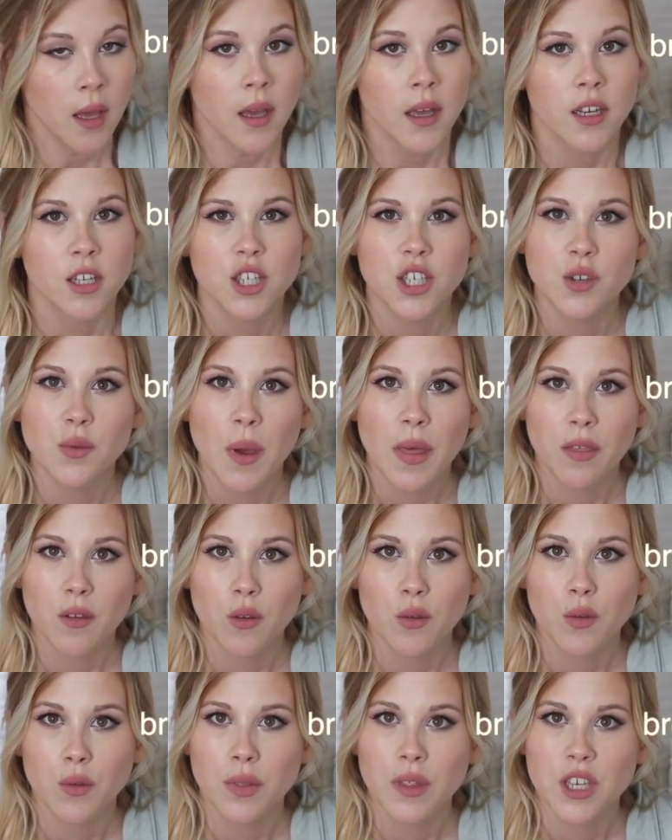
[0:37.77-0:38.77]
and she went
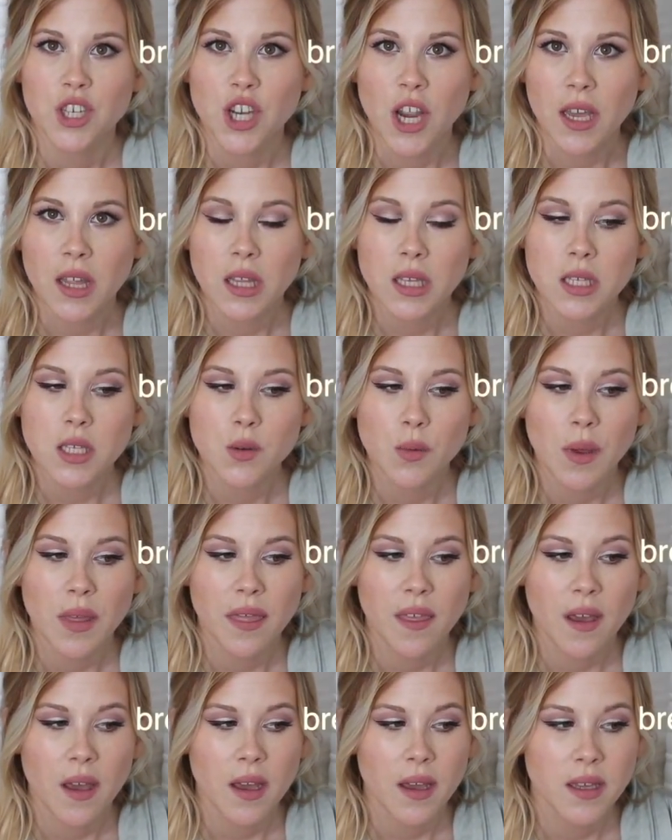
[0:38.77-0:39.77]
through the checklist
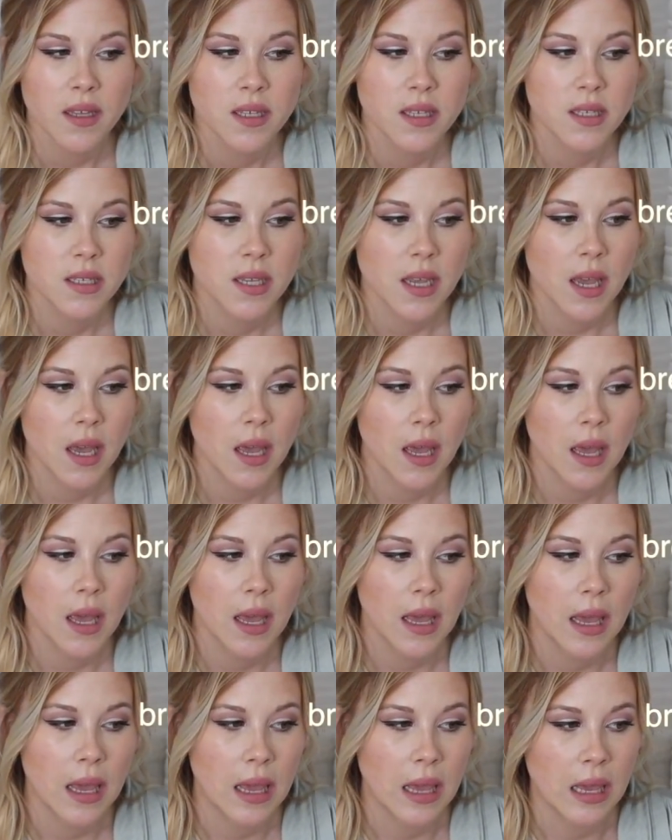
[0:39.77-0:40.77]
with us
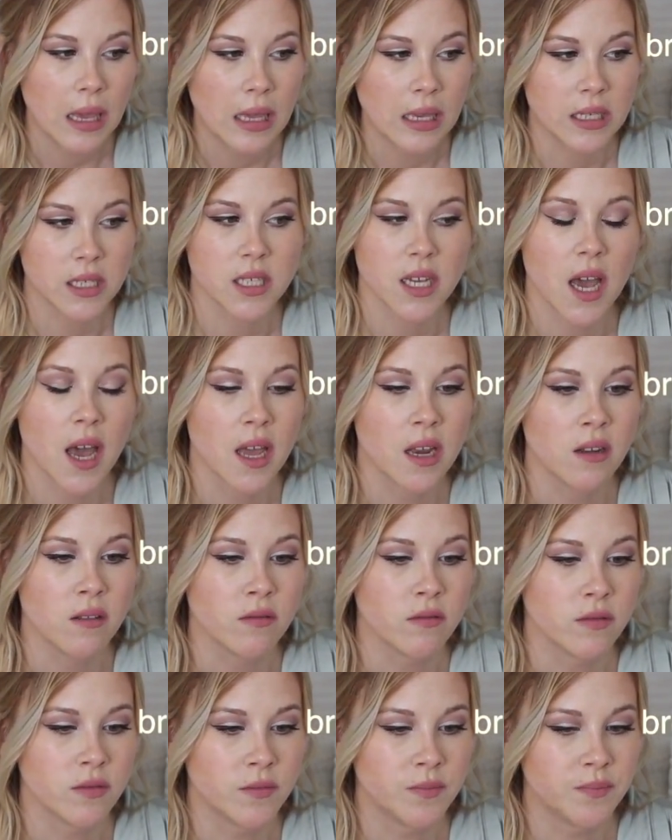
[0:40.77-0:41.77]
and kind of